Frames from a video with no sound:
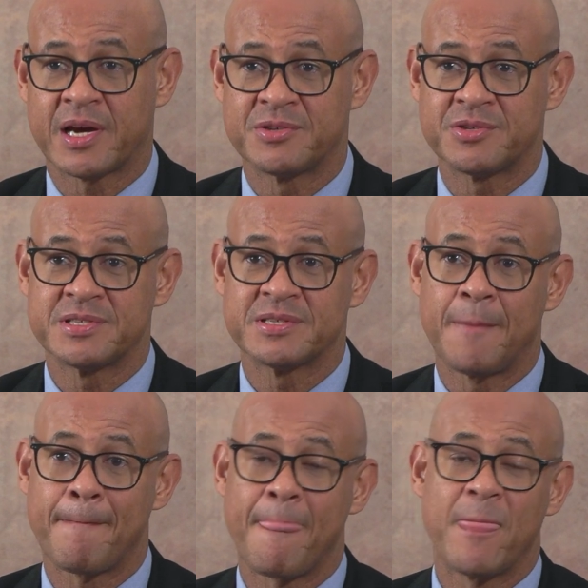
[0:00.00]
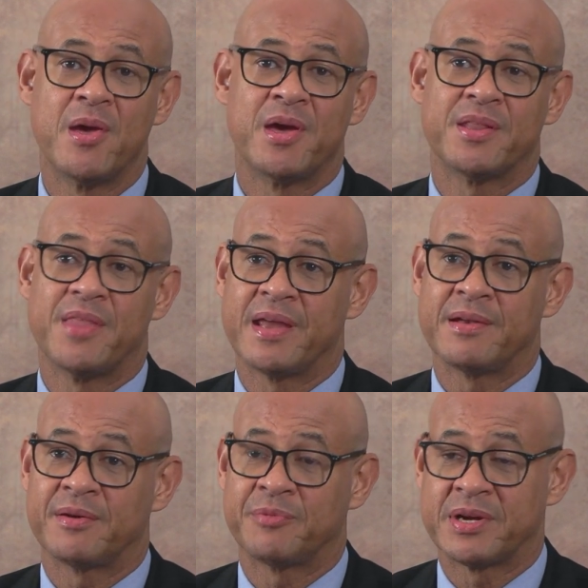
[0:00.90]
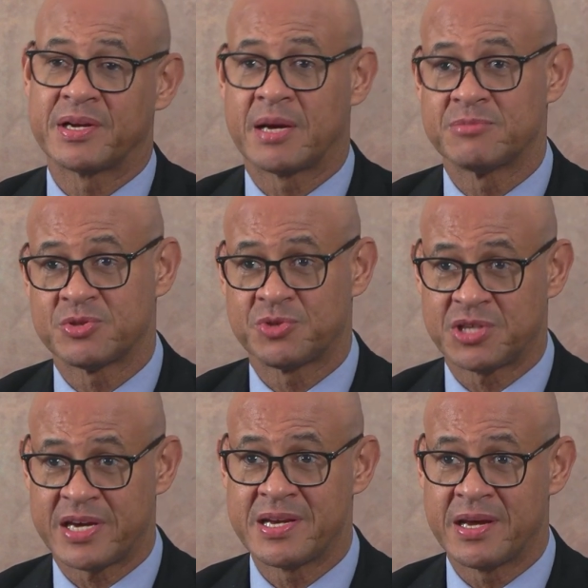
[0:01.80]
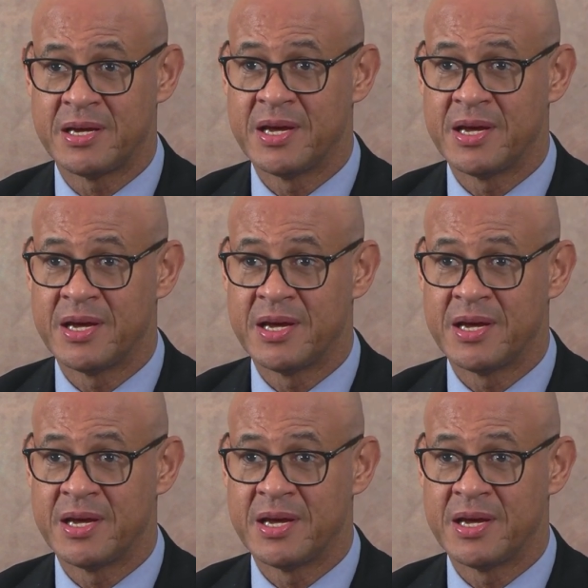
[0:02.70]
countries. Then when it comes to China,